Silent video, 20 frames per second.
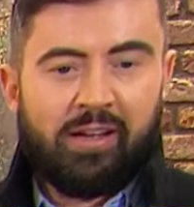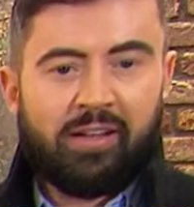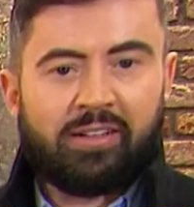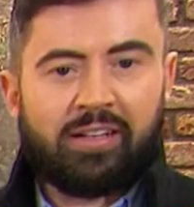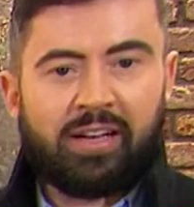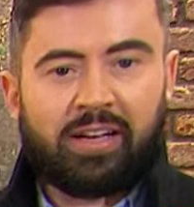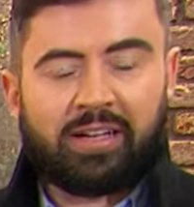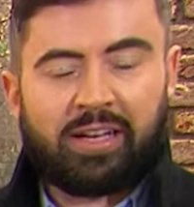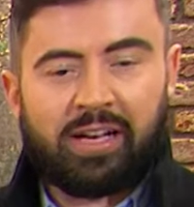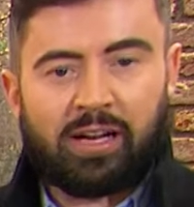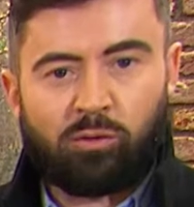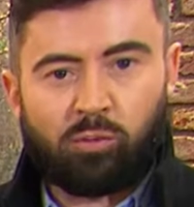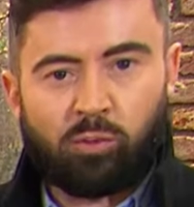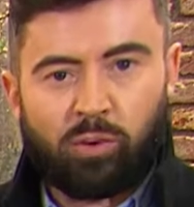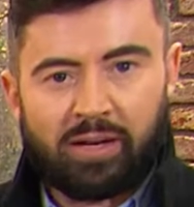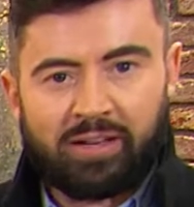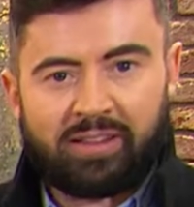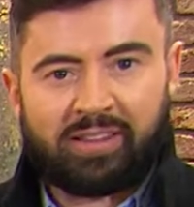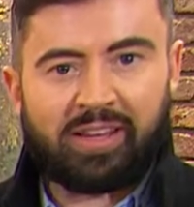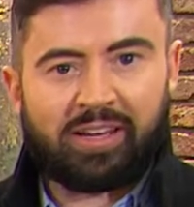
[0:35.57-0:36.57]
That cloud
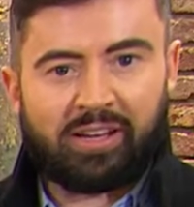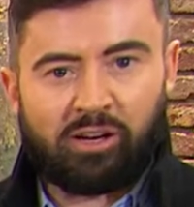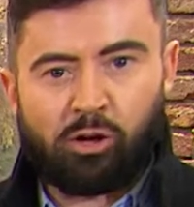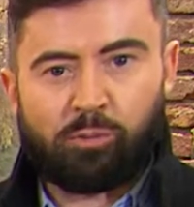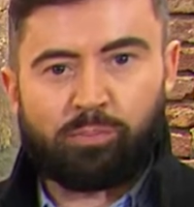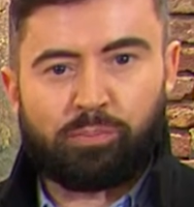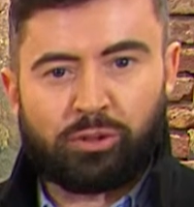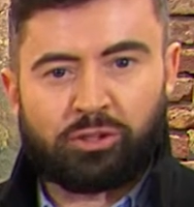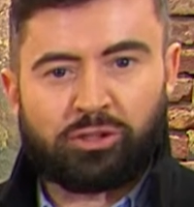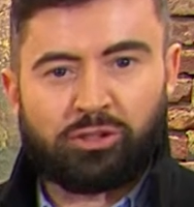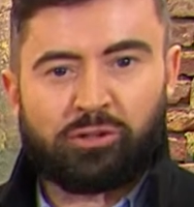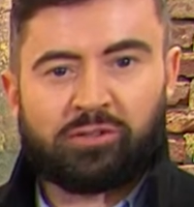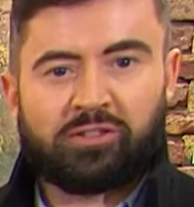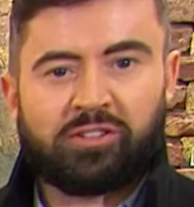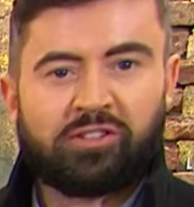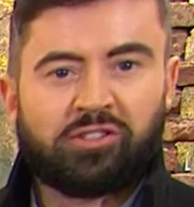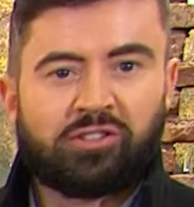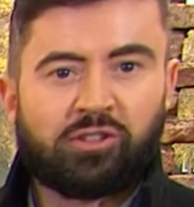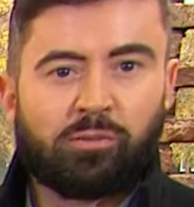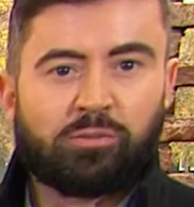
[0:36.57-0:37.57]
will thicken up,
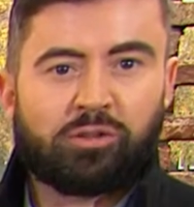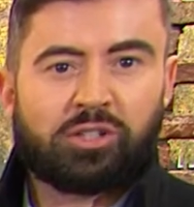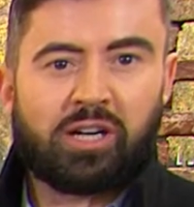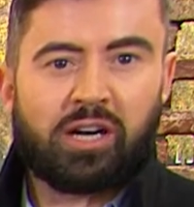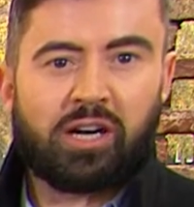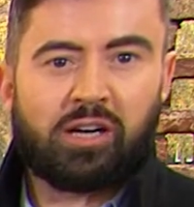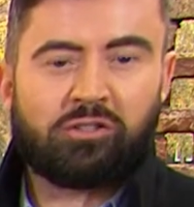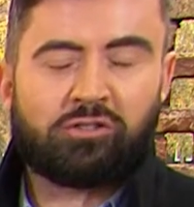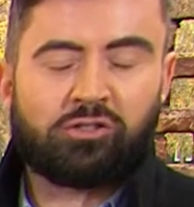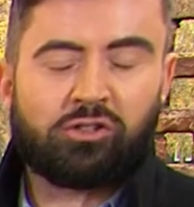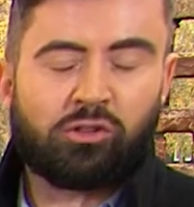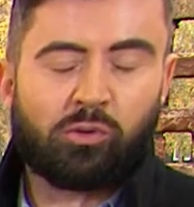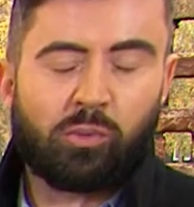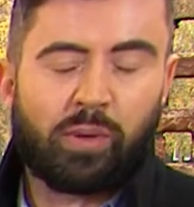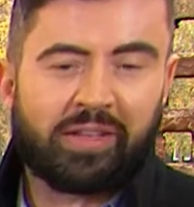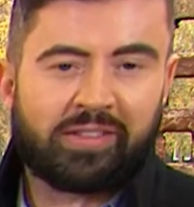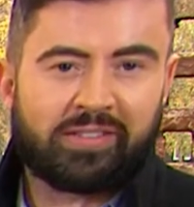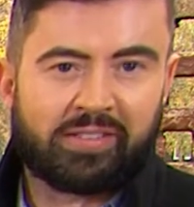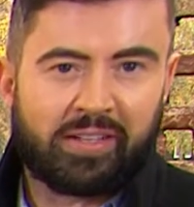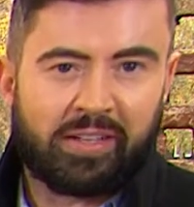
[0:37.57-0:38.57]
producing some showers to the
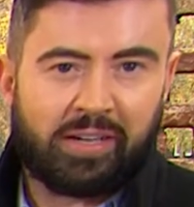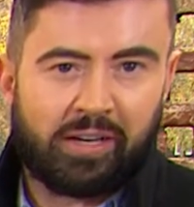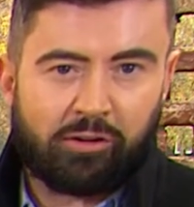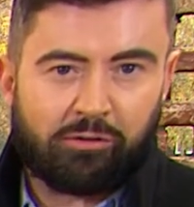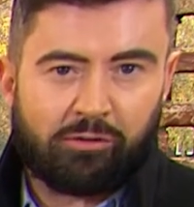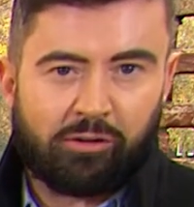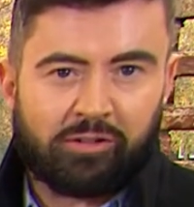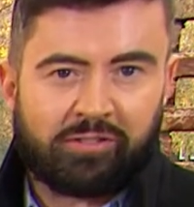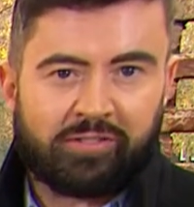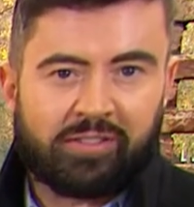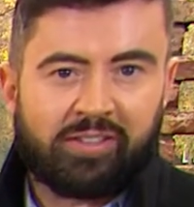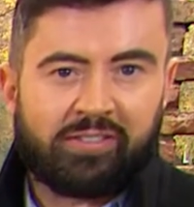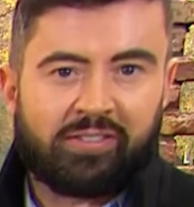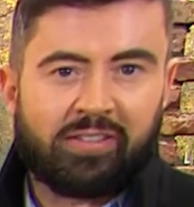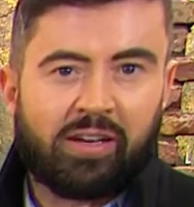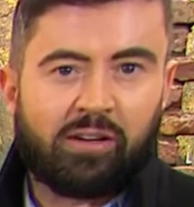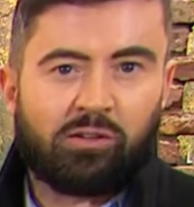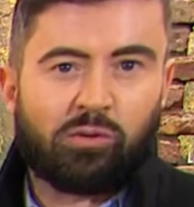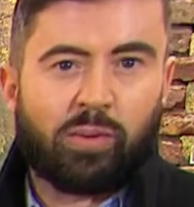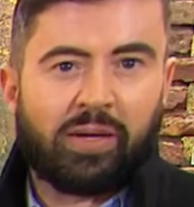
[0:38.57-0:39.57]
west and in across the
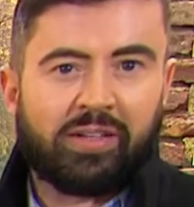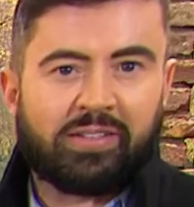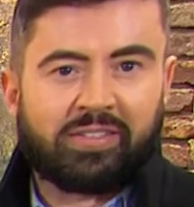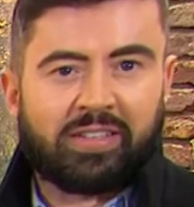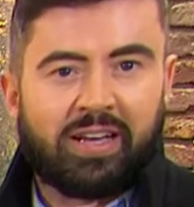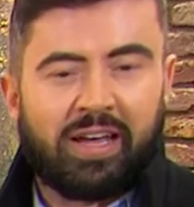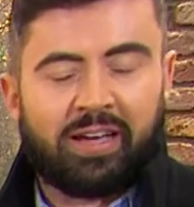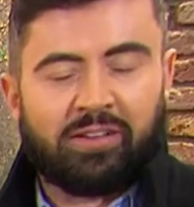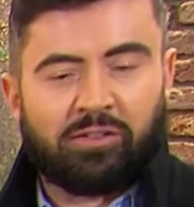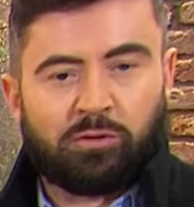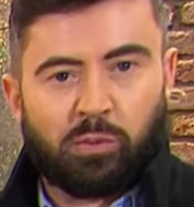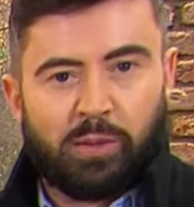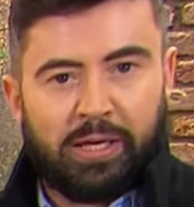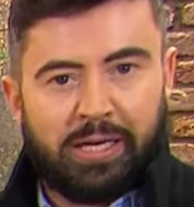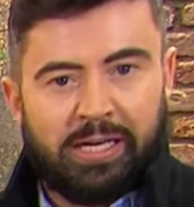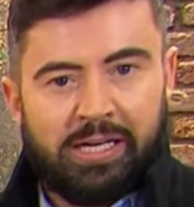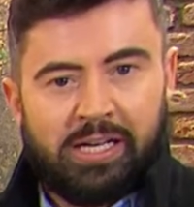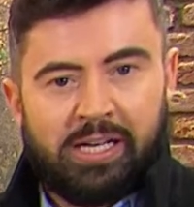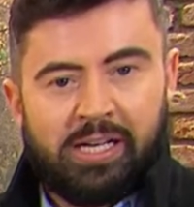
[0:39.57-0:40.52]
southwest as well.